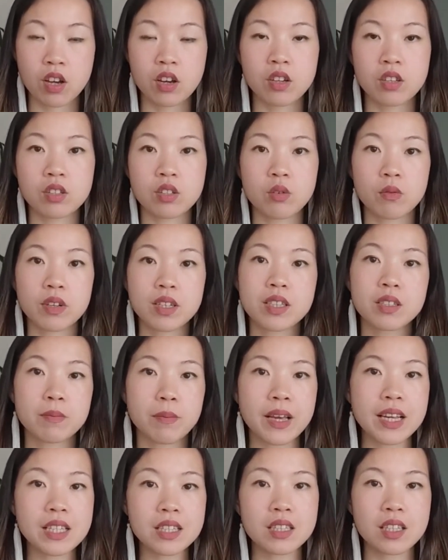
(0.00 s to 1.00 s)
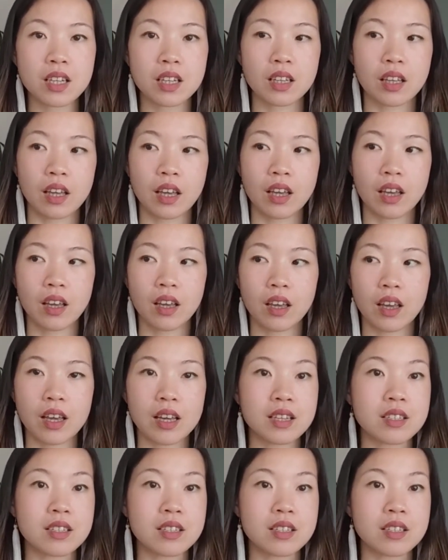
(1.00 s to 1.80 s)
So it's basically a